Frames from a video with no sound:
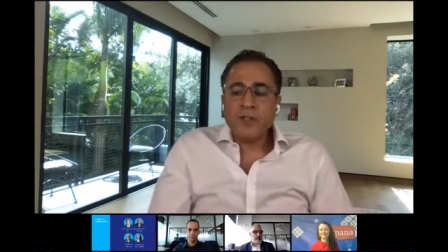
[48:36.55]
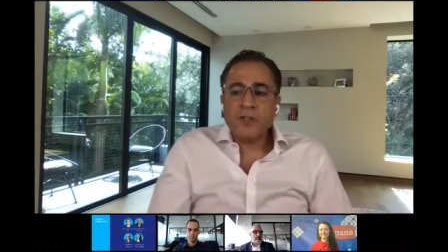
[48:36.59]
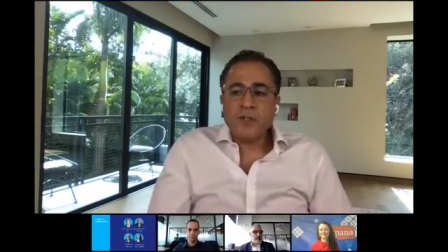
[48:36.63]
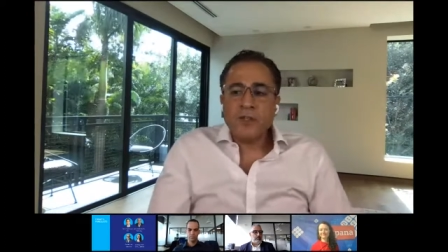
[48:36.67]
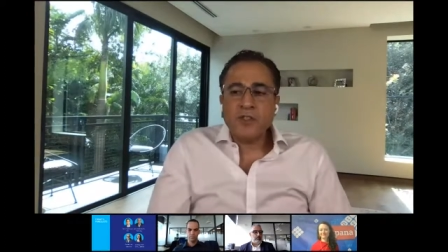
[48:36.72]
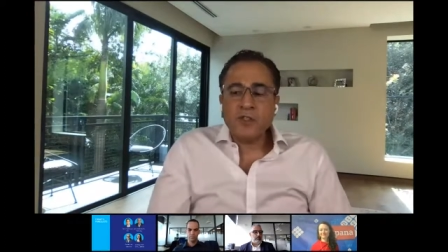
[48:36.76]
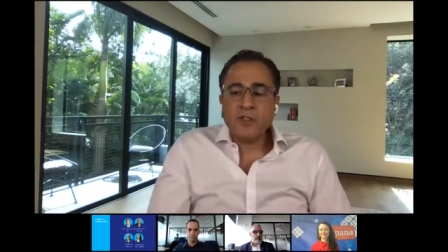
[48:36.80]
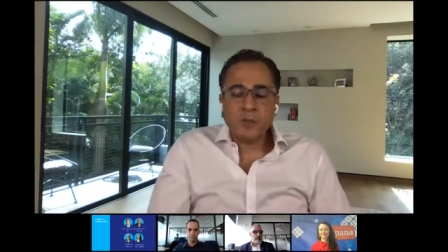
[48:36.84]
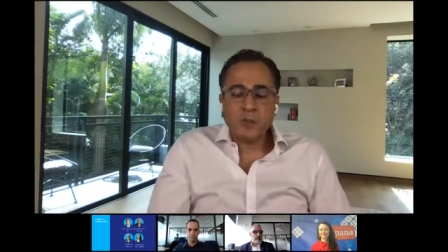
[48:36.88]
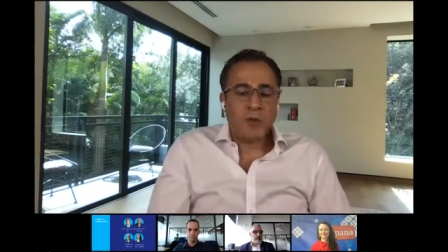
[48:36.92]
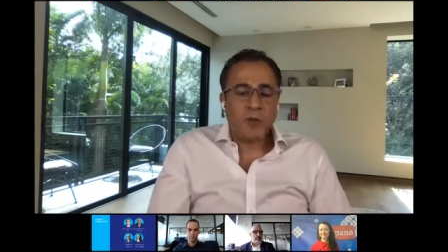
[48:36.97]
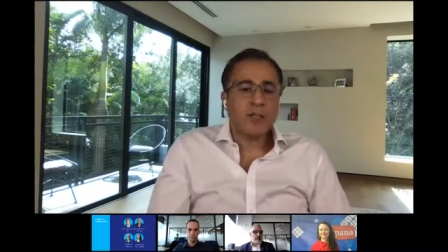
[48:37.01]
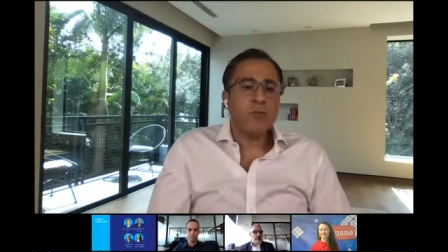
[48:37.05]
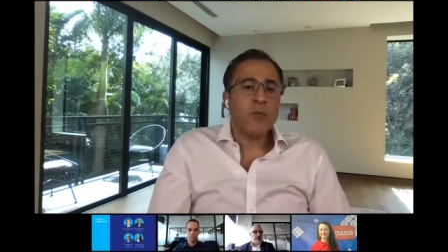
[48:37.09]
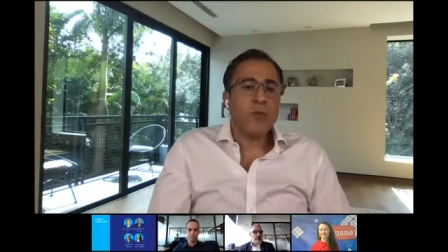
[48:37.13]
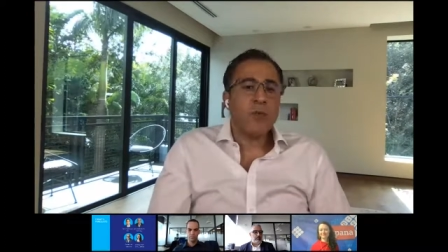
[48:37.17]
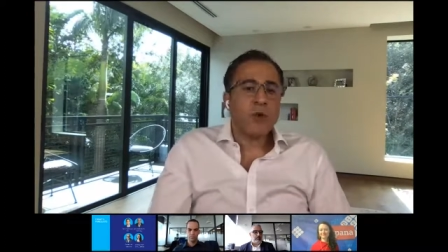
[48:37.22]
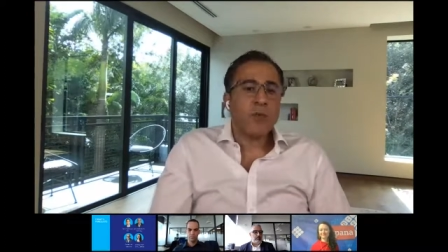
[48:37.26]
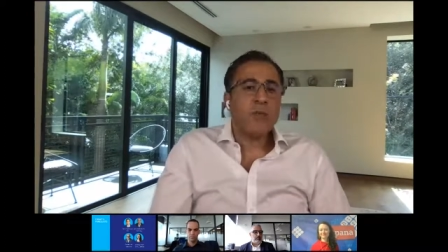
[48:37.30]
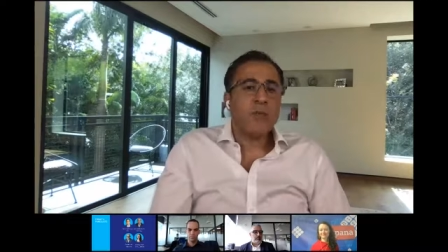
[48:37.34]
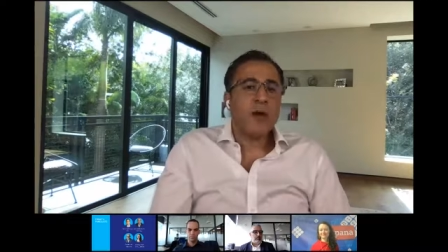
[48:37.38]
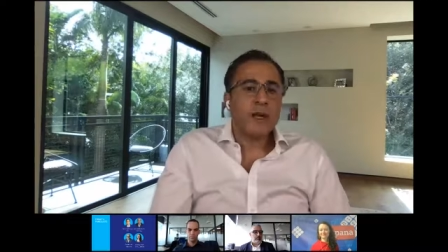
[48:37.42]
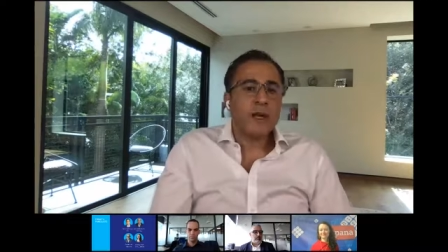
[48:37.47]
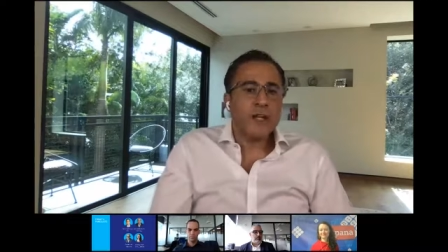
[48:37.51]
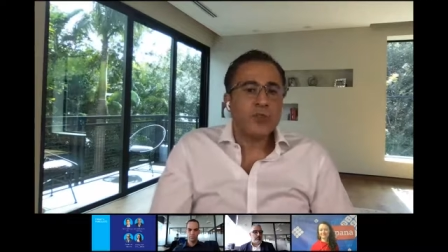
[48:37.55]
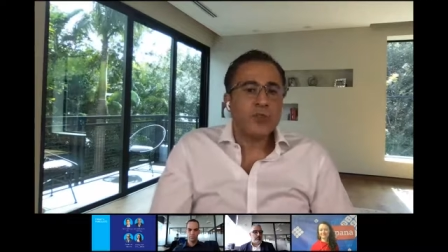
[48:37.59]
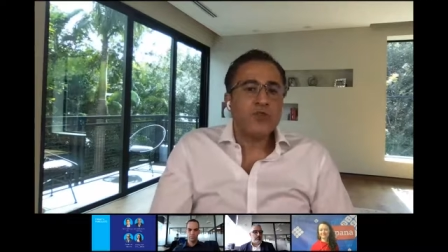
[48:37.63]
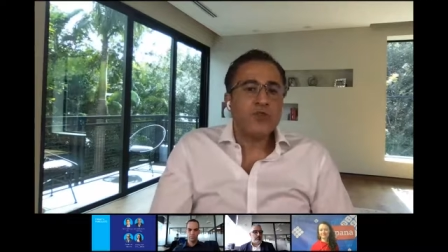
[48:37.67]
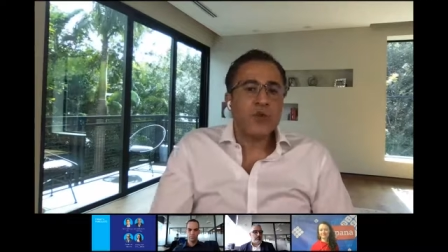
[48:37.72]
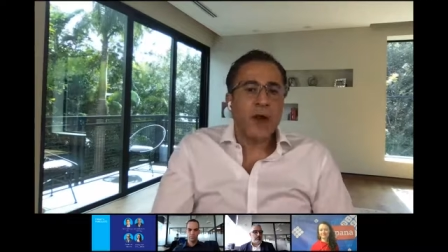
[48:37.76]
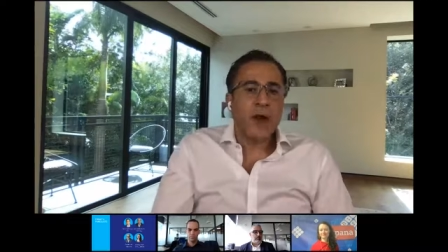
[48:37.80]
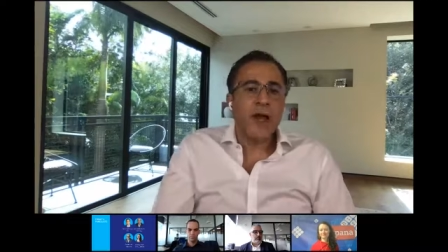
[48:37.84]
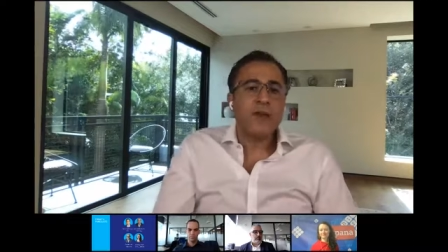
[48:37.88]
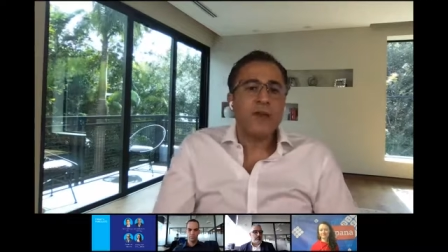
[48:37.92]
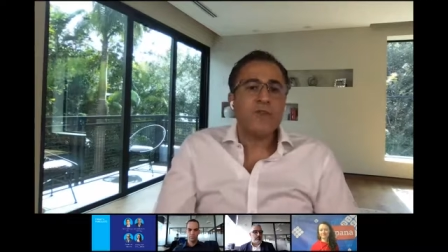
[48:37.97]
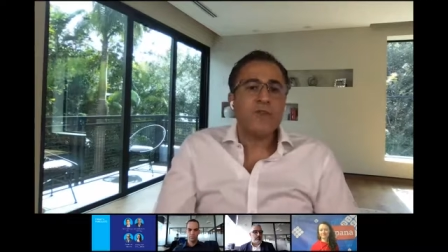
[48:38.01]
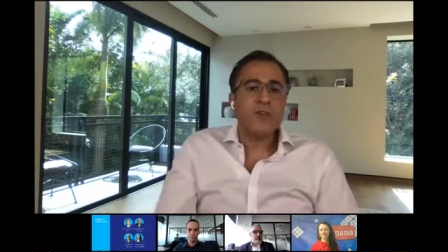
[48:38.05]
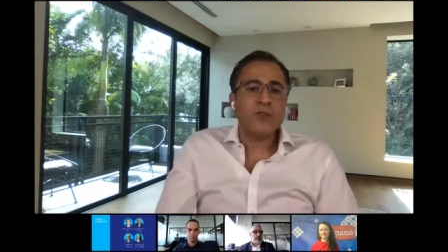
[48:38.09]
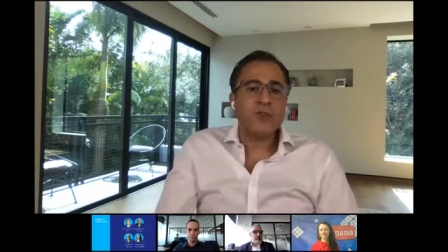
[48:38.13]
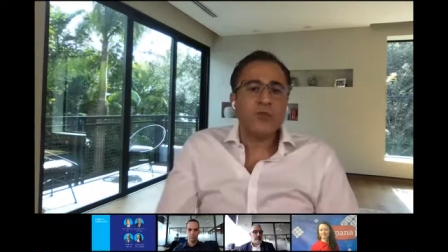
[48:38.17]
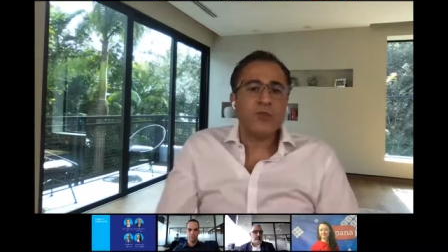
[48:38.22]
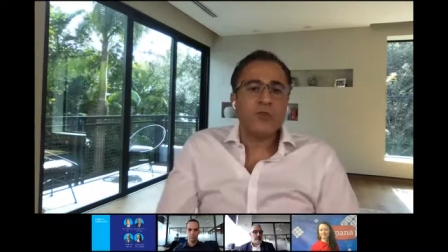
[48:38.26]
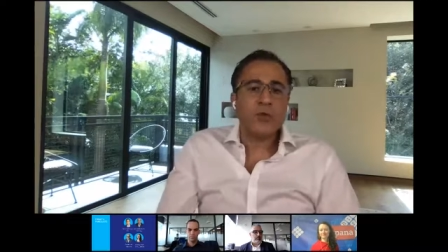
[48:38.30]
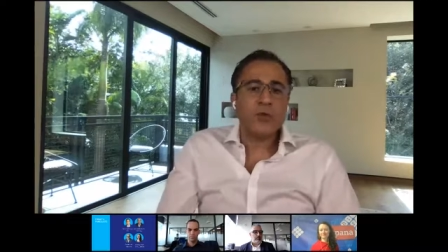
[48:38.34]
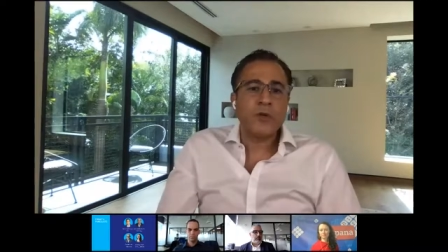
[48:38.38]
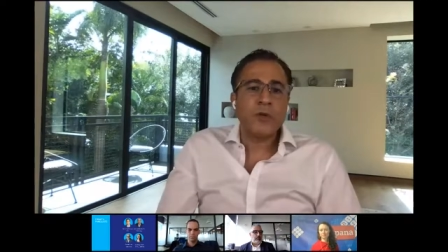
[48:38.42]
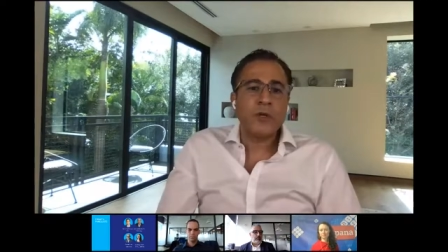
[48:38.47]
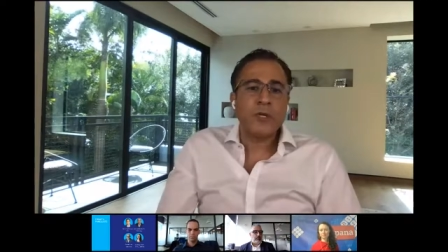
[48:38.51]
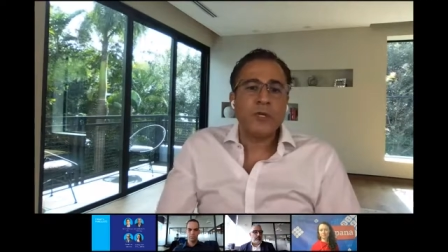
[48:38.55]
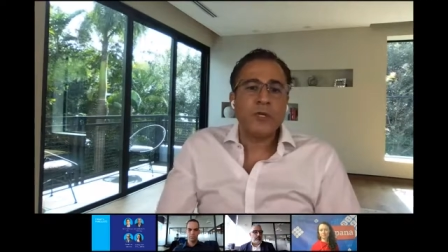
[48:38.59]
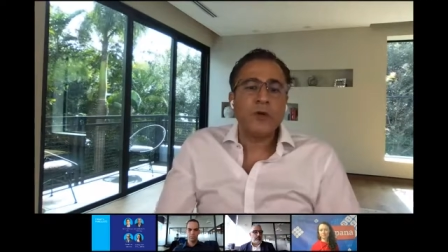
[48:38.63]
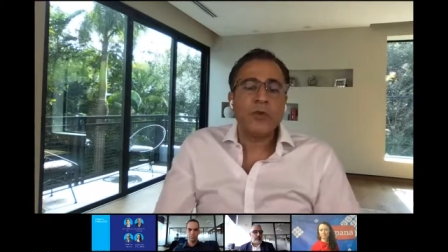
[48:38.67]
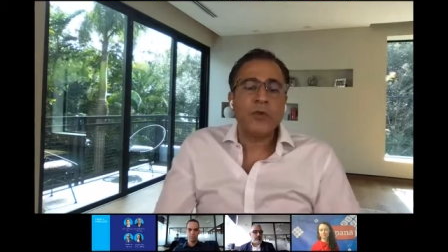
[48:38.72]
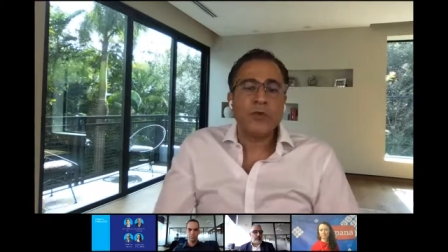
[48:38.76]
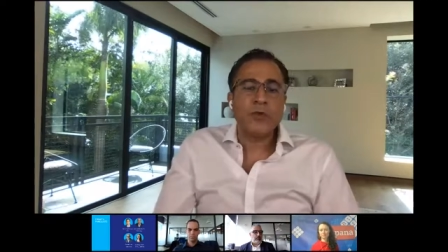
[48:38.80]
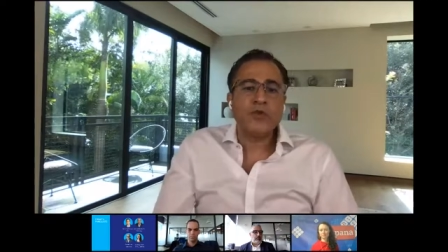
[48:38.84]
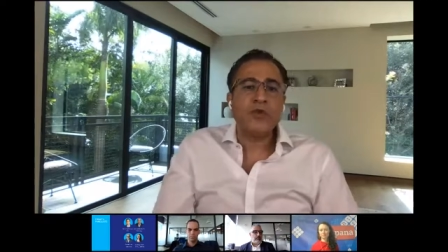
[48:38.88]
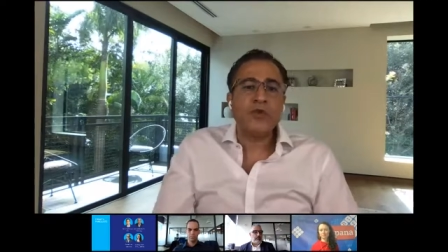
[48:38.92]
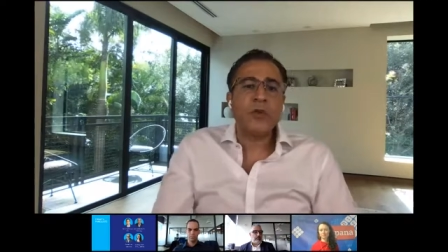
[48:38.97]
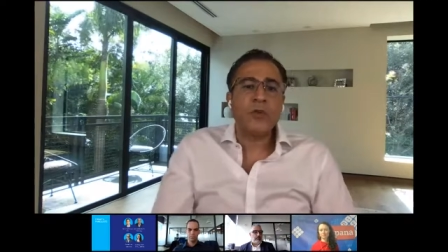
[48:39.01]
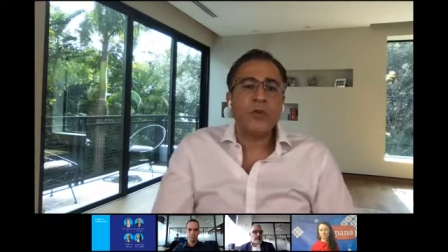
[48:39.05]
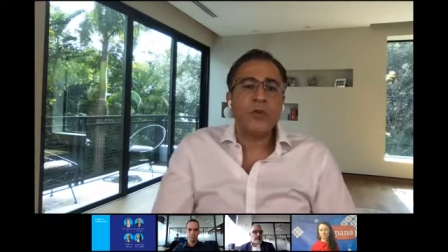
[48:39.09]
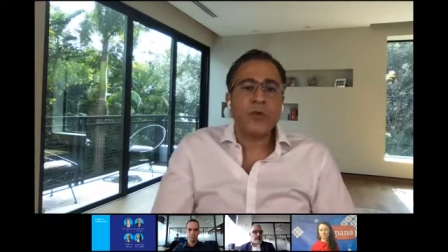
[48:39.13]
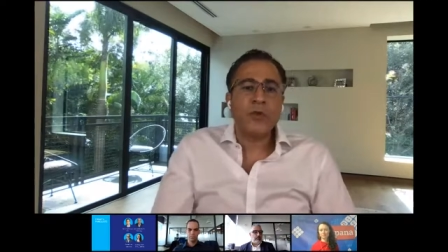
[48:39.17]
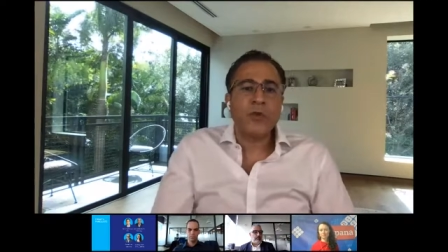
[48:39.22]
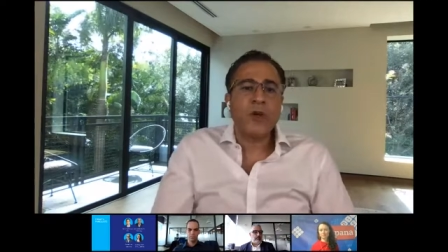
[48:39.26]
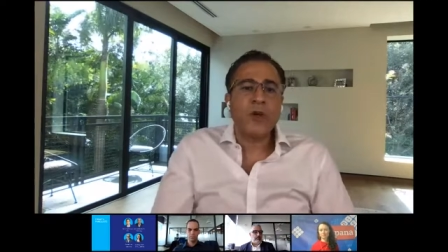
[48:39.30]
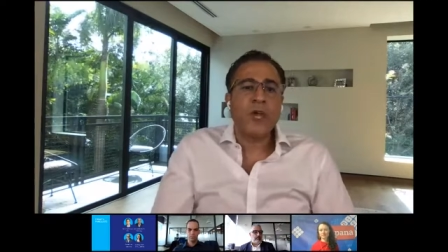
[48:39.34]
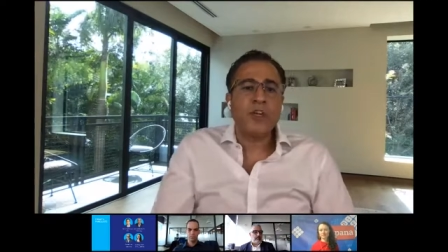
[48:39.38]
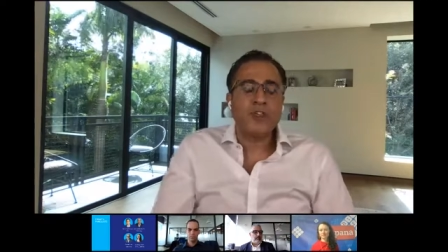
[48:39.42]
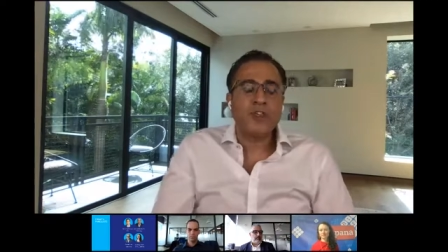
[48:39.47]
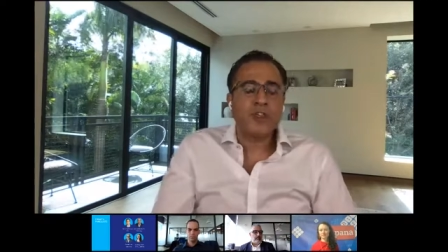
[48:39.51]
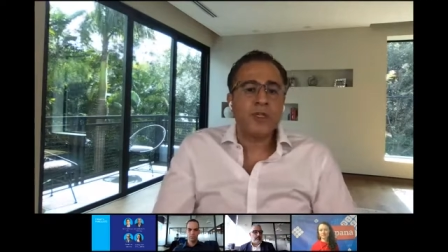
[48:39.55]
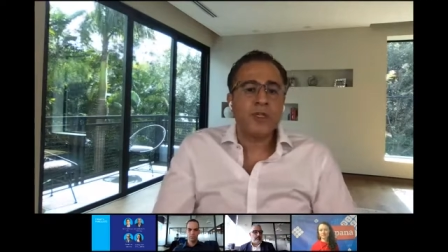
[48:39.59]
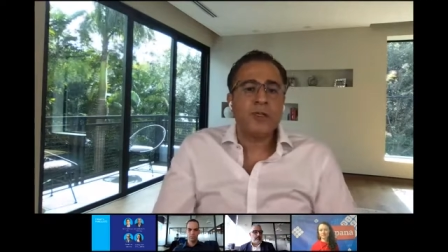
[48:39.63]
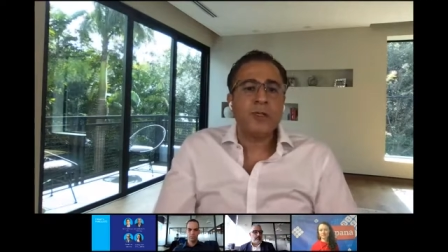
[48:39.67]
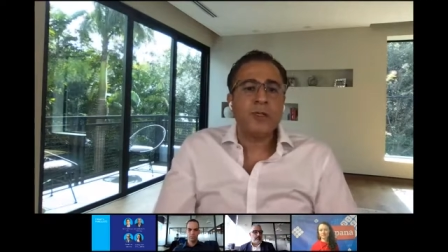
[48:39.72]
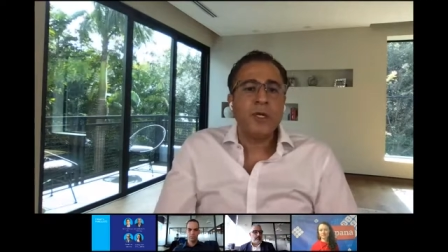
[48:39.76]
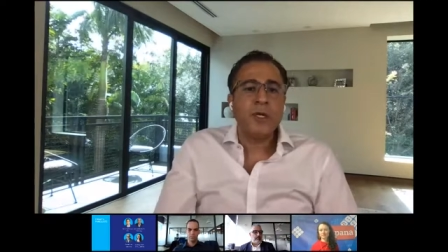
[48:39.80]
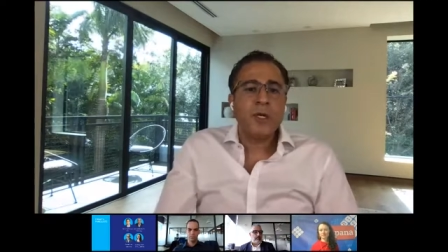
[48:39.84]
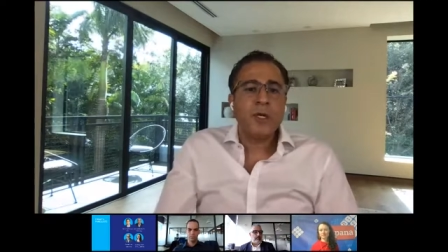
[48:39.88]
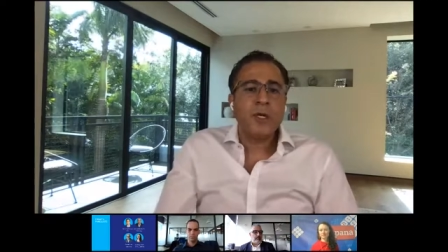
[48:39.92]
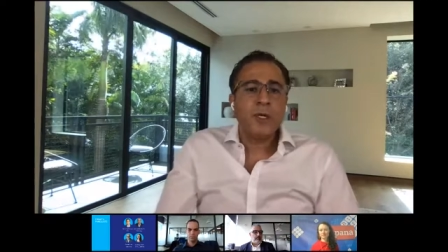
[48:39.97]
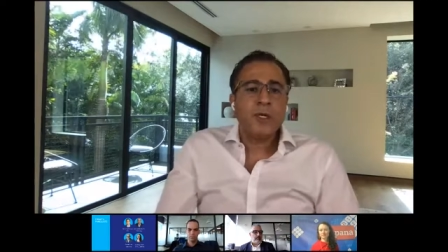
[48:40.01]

spend more money driving to a location,